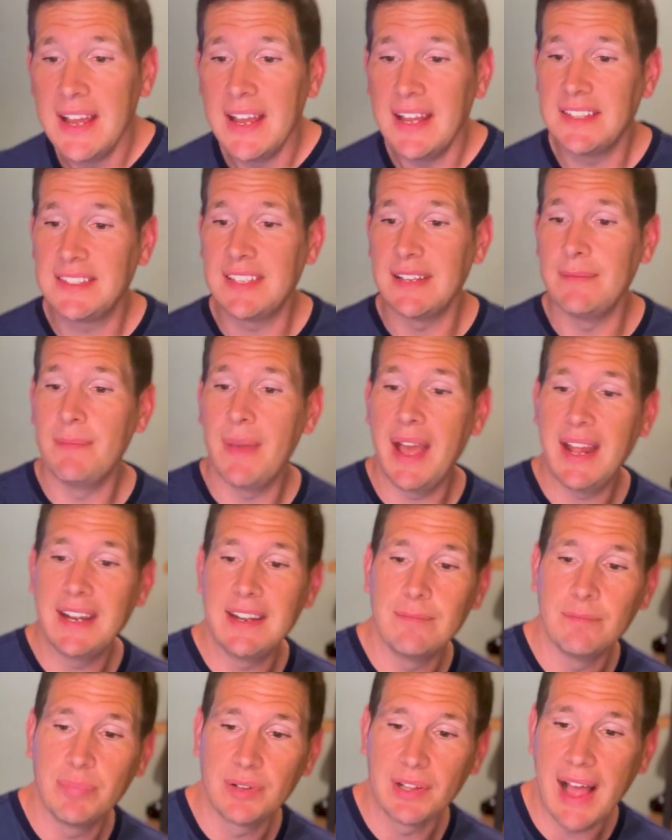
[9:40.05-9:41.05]
It's in Men
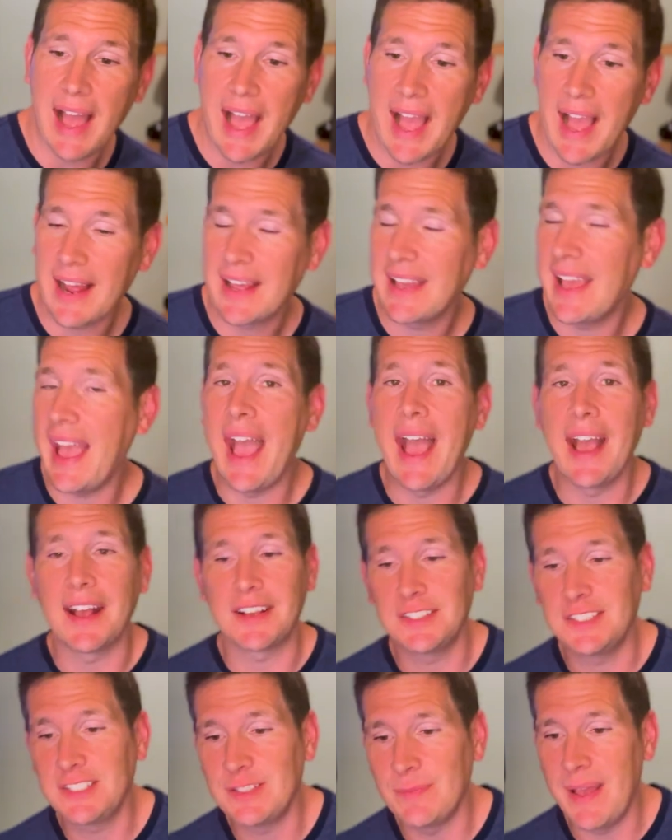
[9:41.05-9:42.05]
in Black,
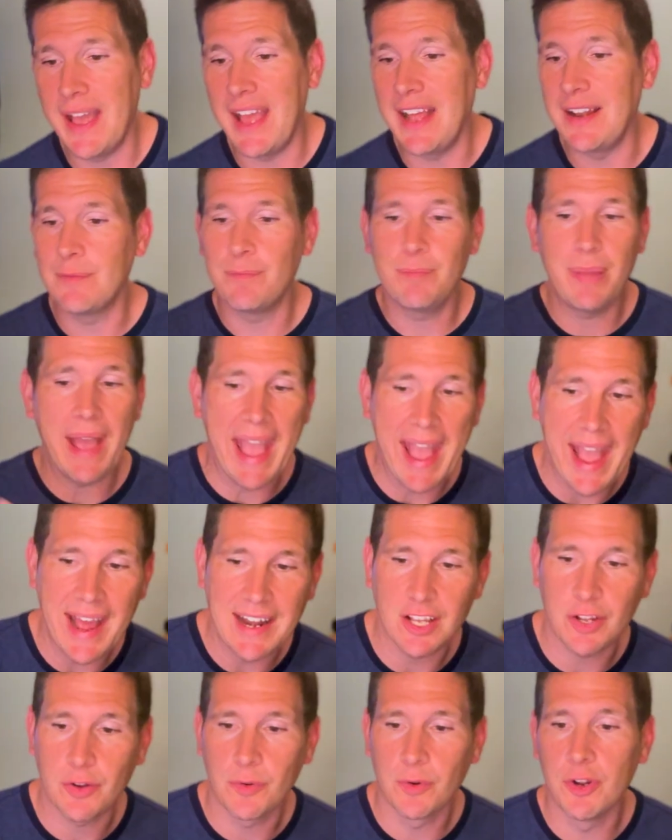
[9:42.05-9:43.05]
X-Men,
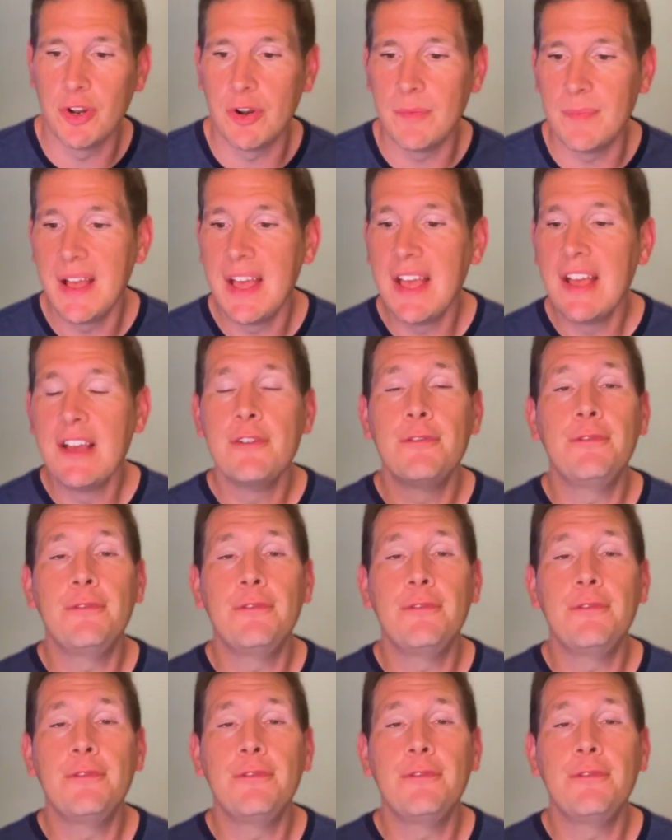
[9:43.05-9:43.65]
Panic Room,